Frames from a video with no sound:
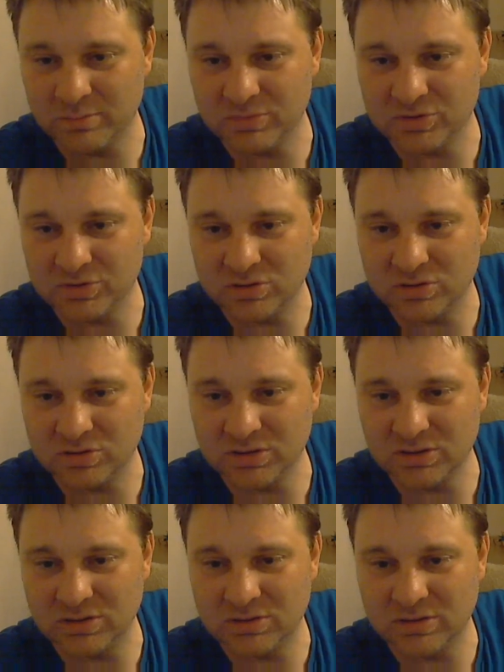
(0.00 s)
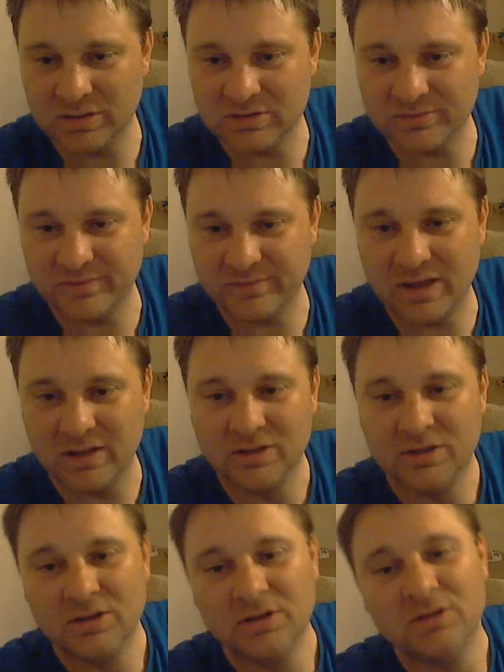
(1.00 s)
but stores it as a fat.
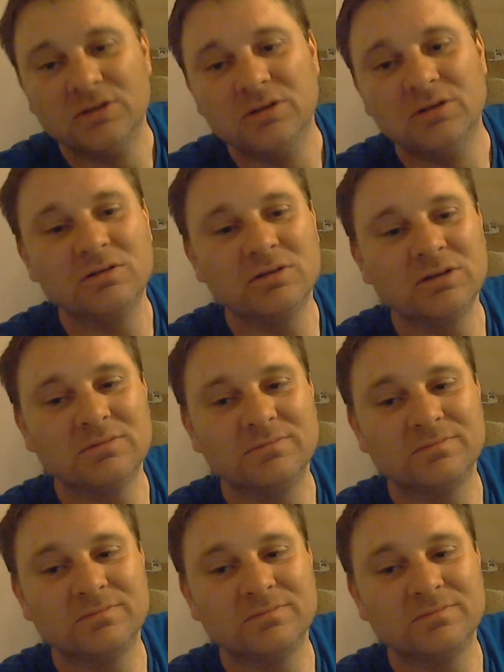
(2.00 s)
All right.